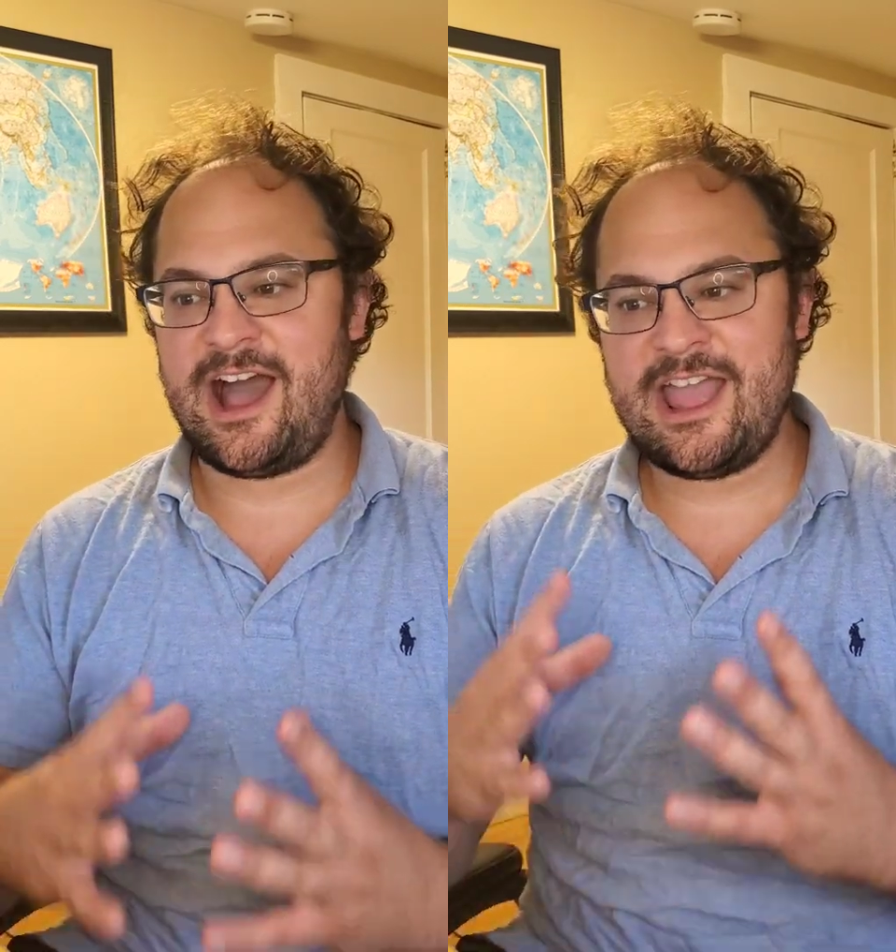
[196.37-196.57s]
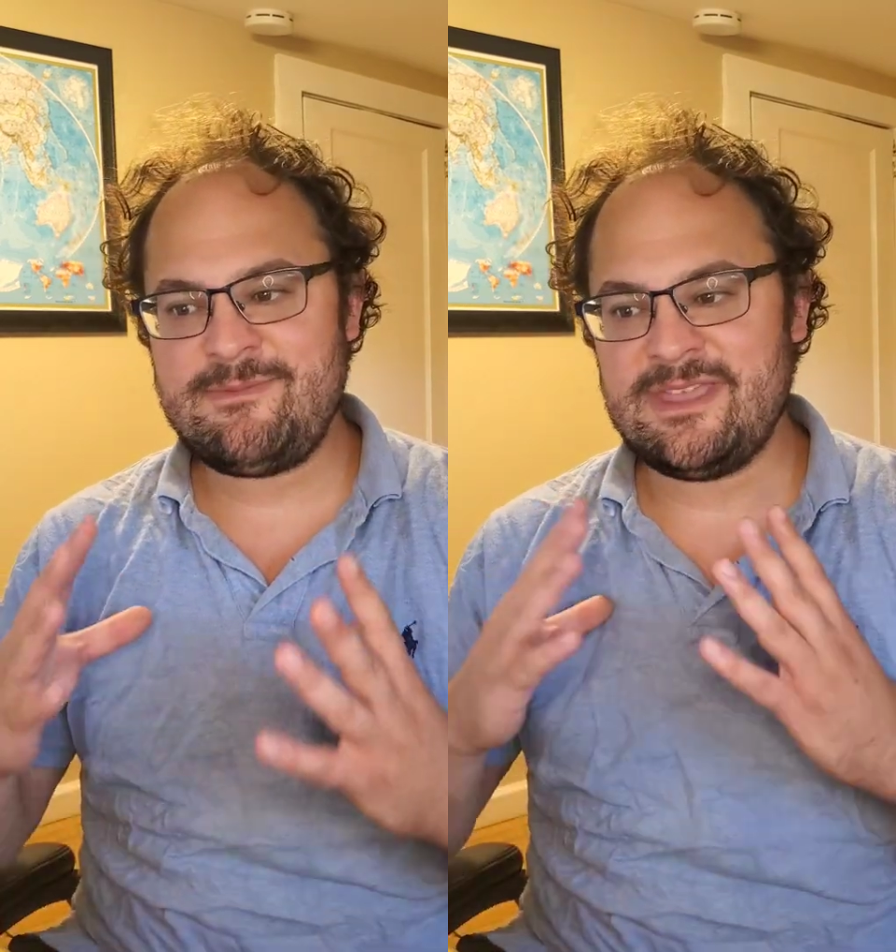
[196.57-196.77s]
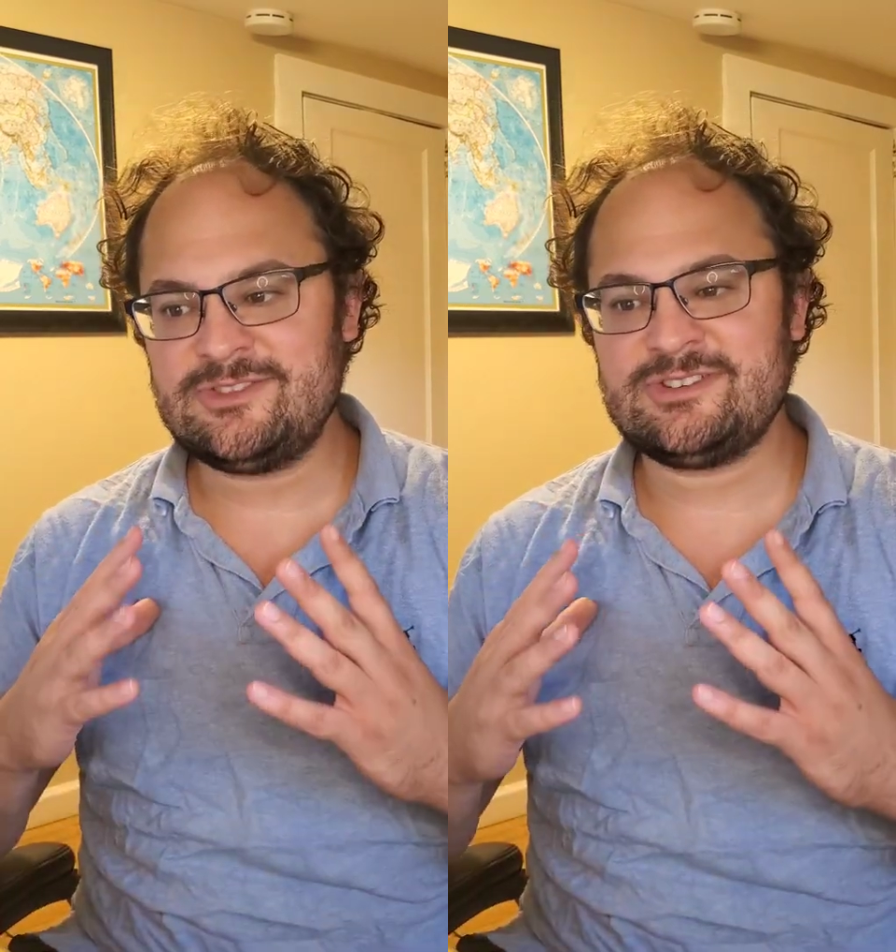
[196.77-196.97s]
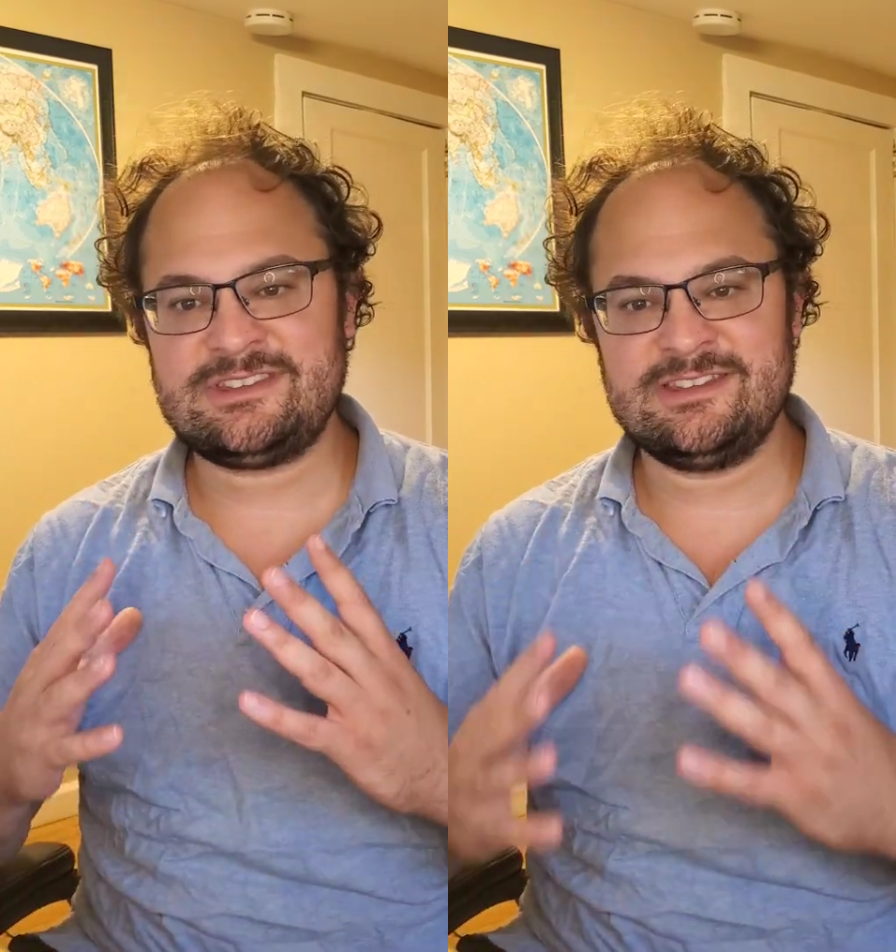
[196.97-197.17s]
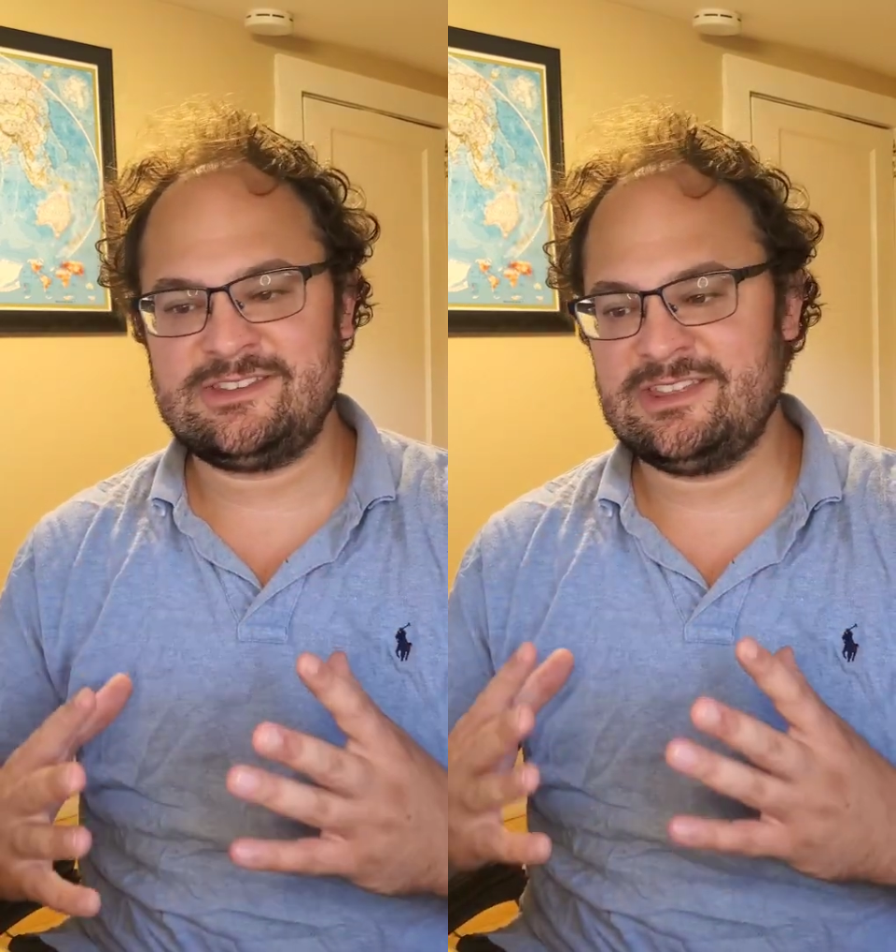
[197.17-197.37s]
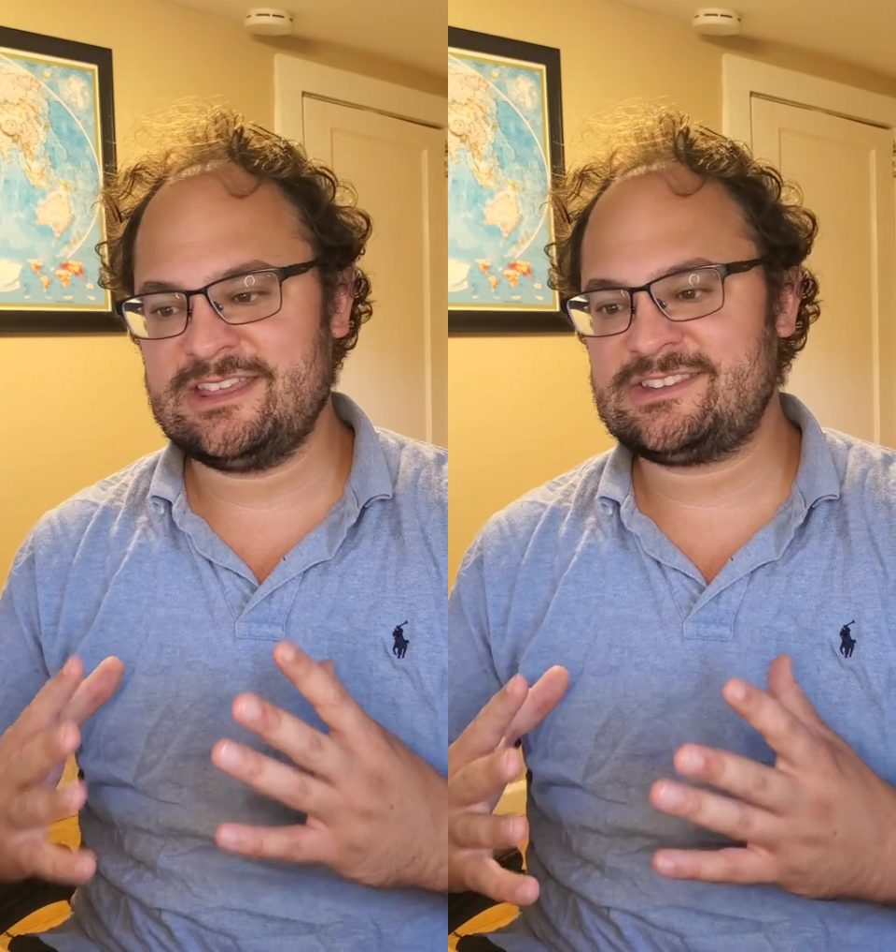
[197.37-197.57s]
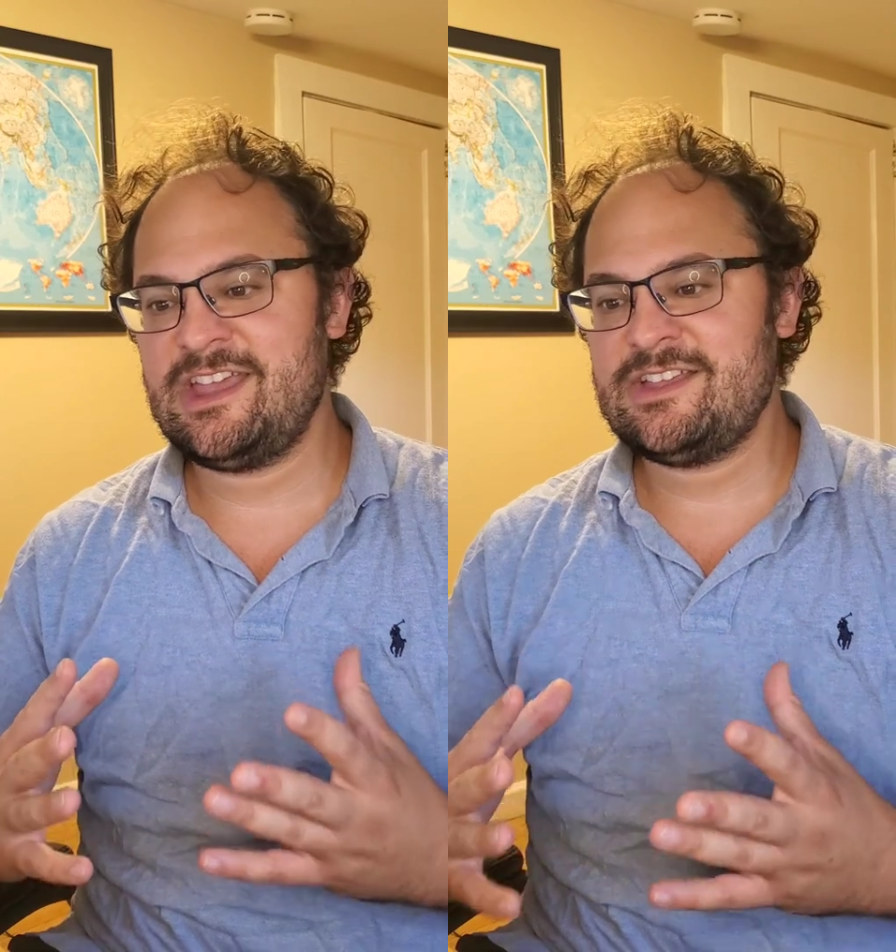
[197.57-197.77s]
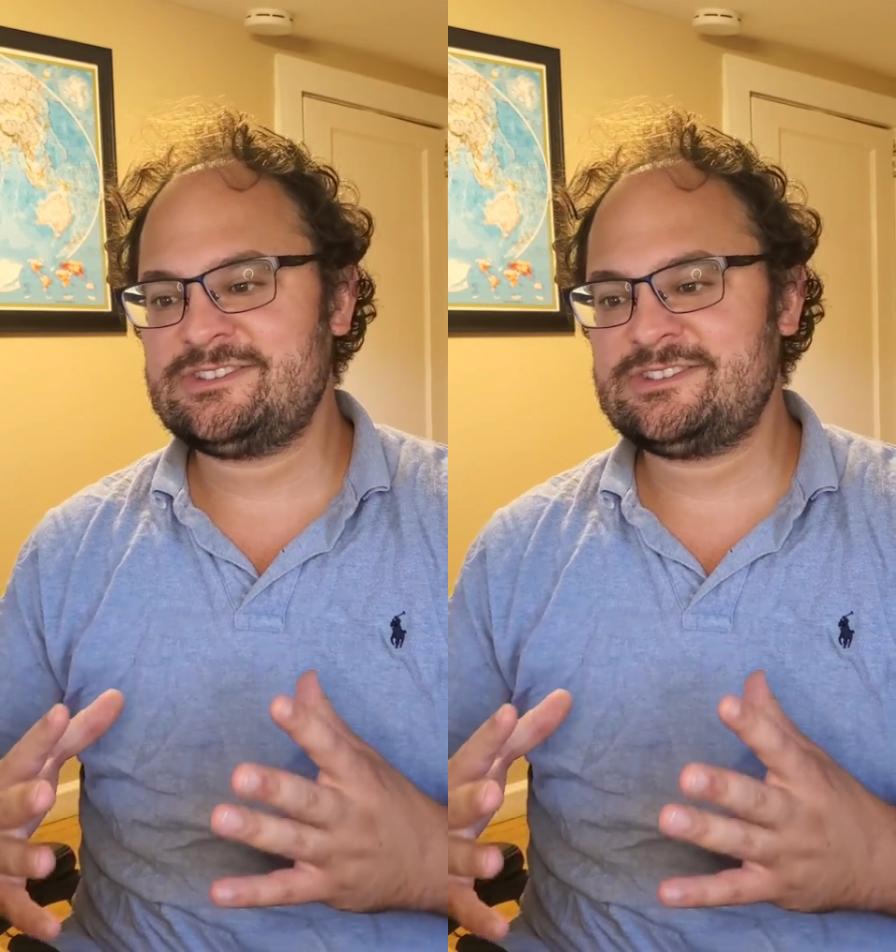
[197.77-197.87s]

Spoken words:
I am interested into this.